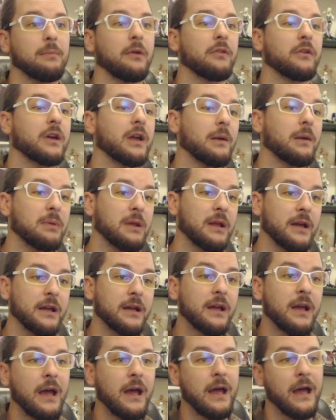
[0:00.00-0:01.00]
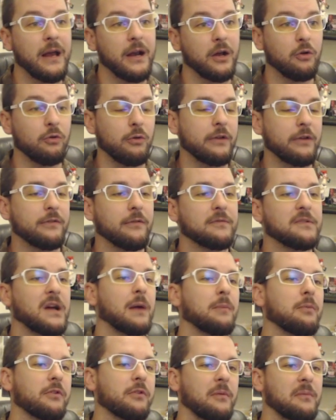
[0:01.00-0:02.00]
Are they going to play an aggressive
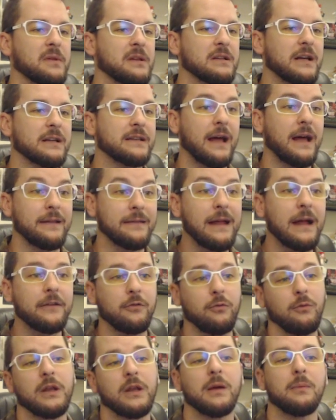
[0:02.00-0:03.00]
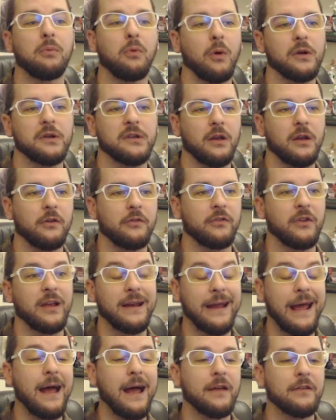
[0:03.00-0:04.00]
type or something like that? That's really important to
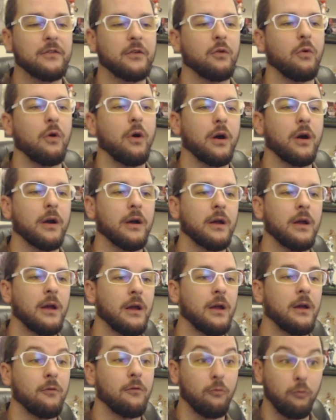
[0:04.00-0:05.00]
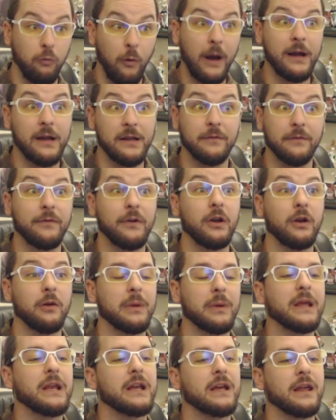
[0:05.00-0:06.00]
understand as you are right at the very
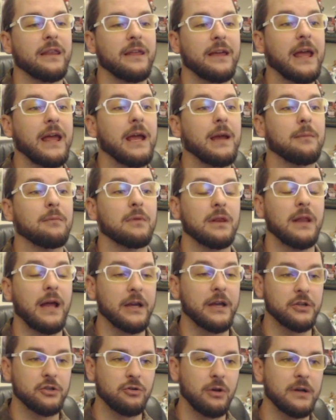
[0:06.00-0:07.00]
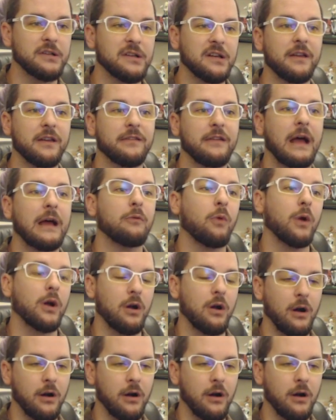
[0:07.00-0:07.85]
beginning of the game, like trying to decide what